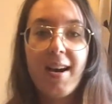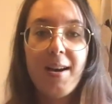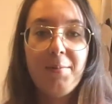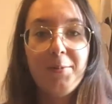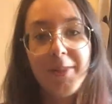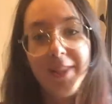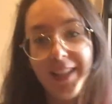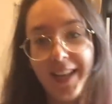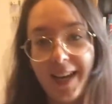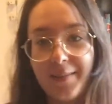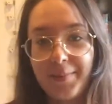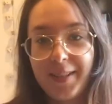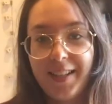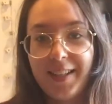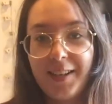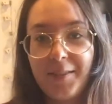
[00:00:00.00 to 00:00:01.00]
I'm really
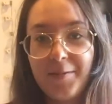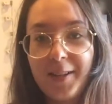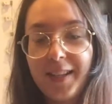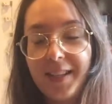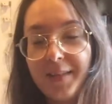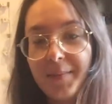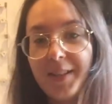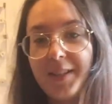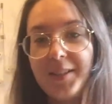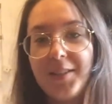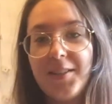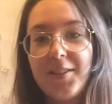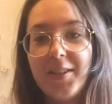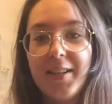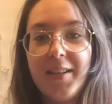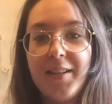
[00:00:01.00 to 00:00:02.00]
happy, I finally managed to
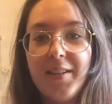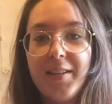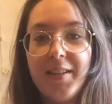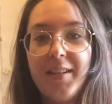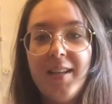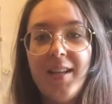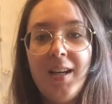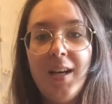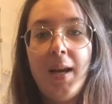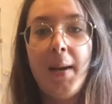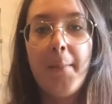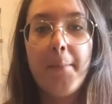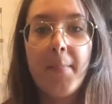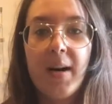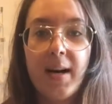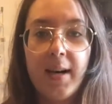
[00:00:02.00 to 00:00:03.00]
try on
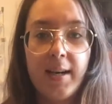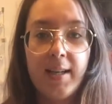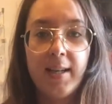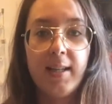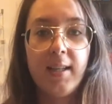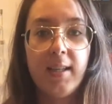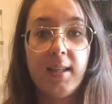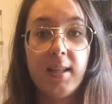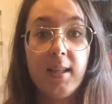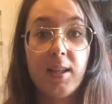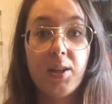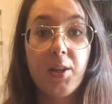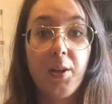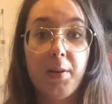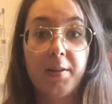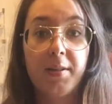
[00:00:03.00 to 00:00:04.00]
my
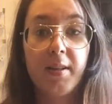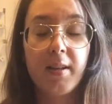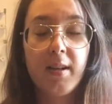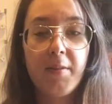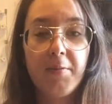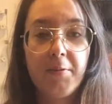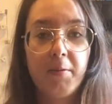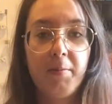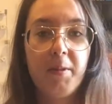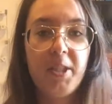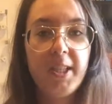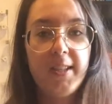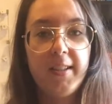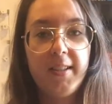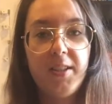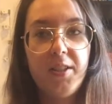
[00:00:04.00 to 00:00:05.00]
clothes I got from the
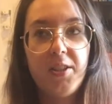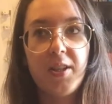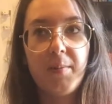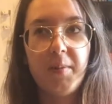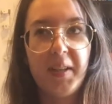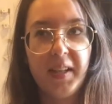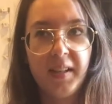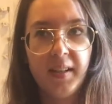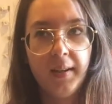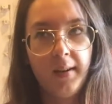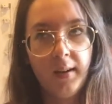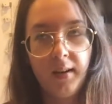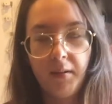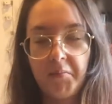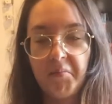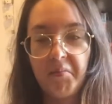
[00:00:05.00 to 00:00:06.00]
charity shop like
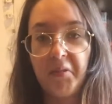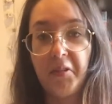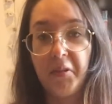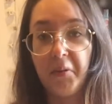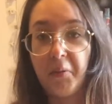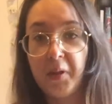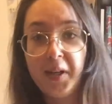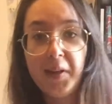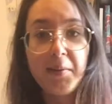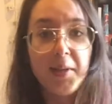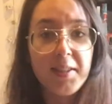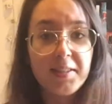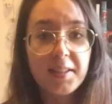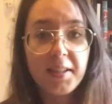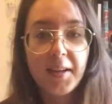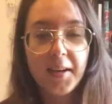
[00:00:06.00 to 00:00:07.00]
3
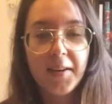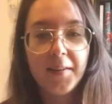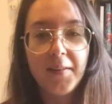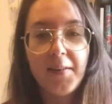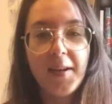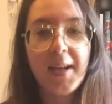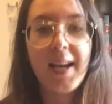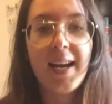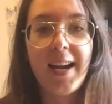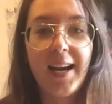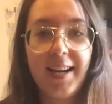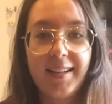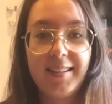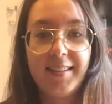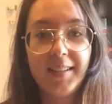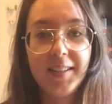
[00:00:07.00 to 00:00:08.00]
weeks ago,
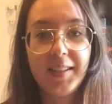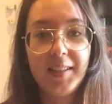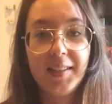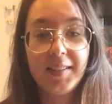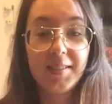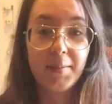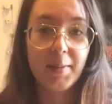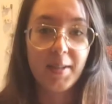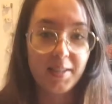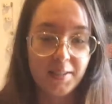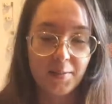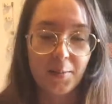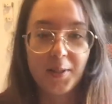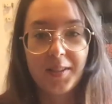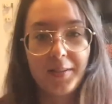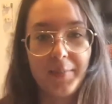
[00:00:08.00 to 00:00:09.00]
and because I managed to
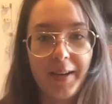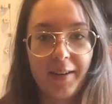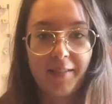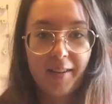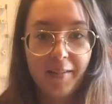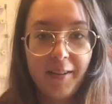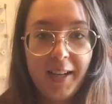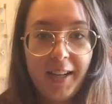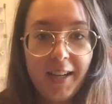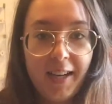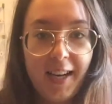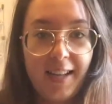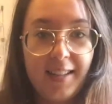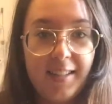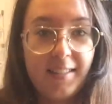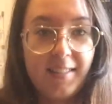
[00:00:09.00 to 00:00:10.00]
wash them out now.
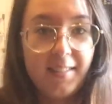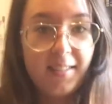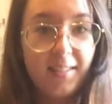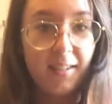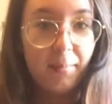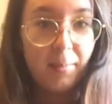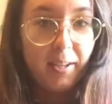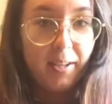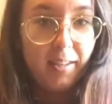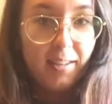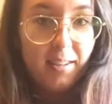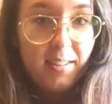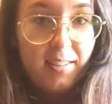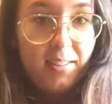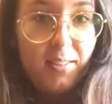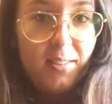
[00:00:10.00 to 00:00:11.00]
And this is a top that I
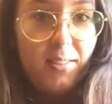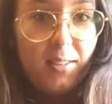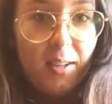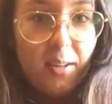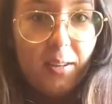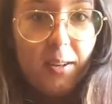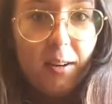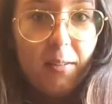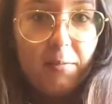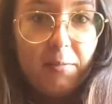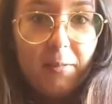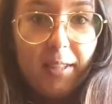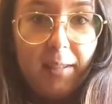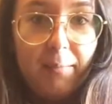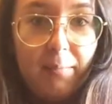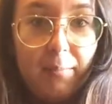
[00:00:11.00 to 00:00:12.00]
got, it's so
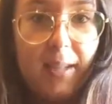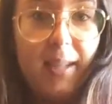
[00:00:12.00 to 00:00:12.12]
comfy and